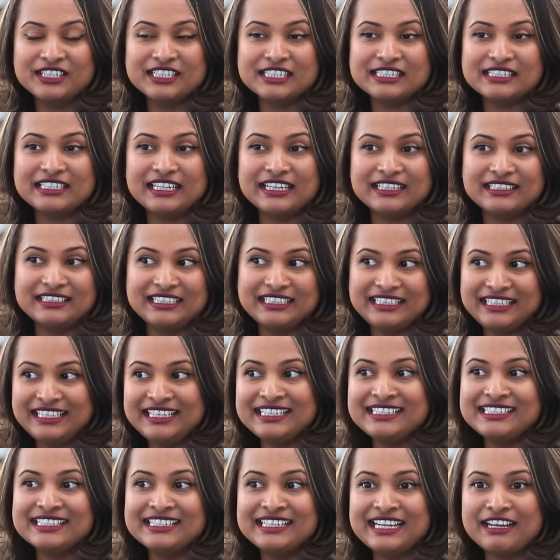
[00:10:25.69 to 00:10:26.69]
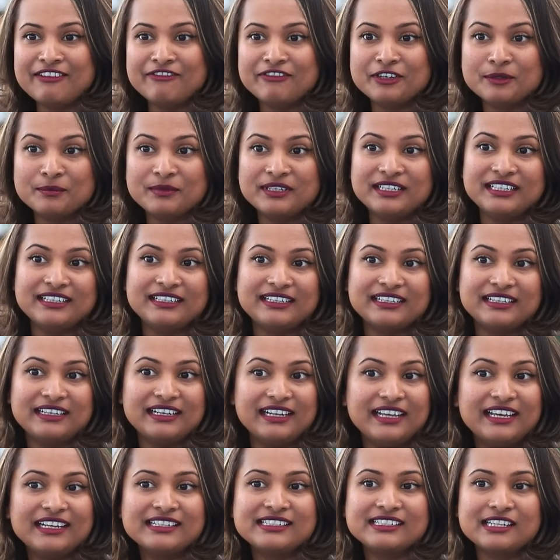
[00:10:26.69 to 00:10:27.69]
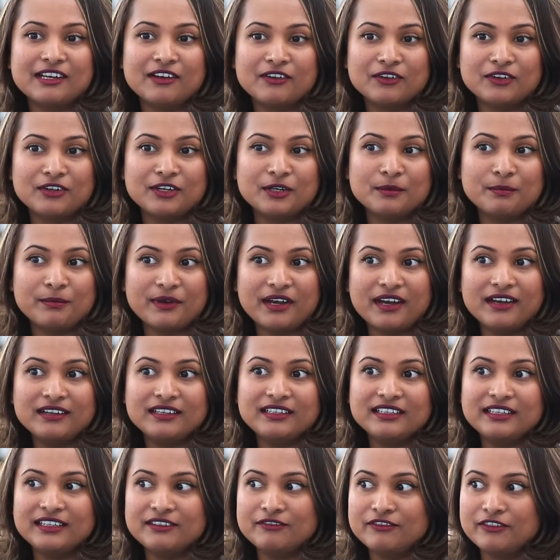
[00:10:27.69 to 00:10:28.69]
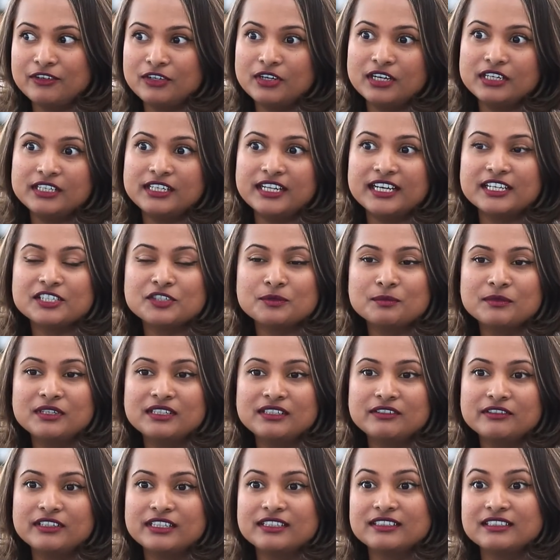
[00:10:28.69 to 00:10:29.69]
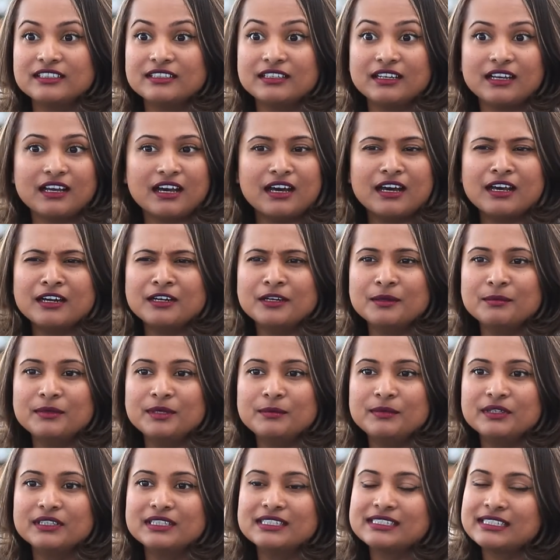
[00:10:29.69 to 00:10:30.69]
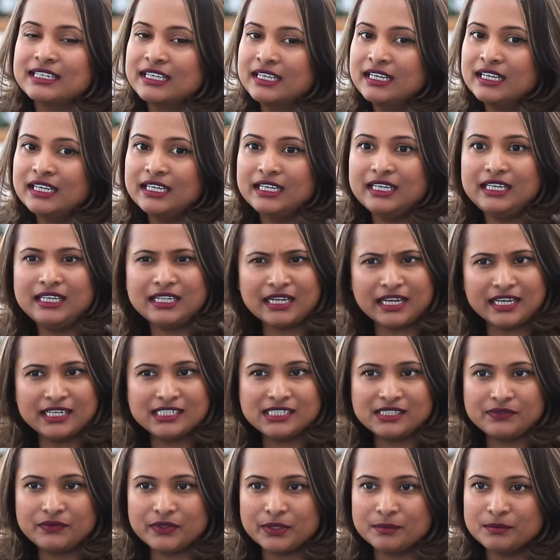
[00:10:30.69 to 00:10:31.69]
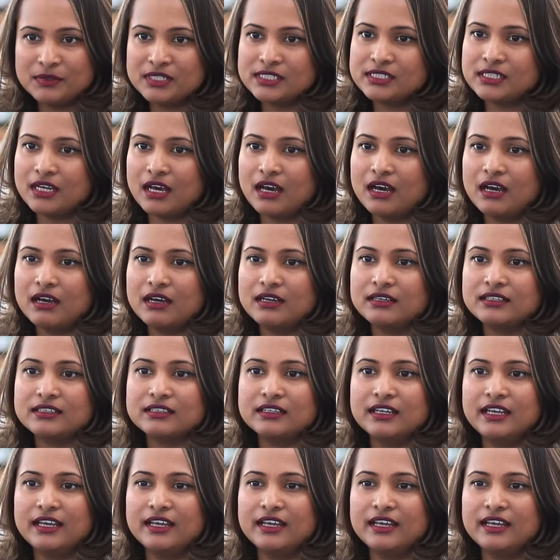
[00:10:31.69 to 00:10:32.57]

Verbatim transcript: Yeah, his, the, the reason everybody relates to part attachment because he writes from his heart.